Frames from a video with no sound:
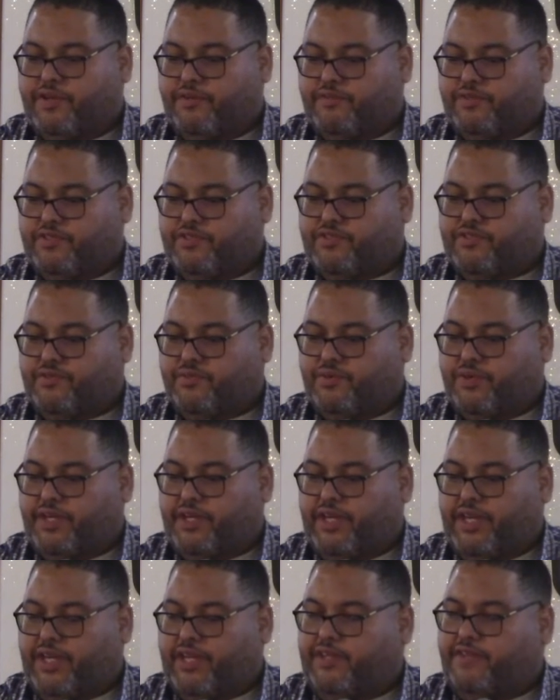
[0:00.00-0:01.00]
of
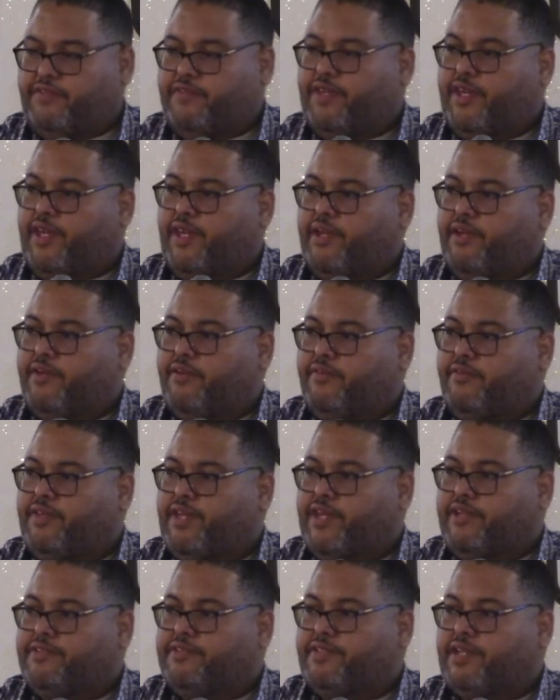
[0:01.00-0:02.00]
destroying anything
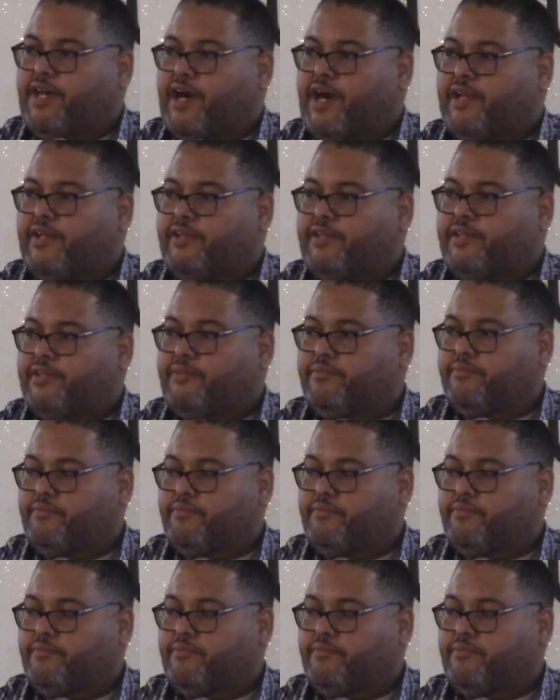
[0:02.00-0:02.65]
that is godly.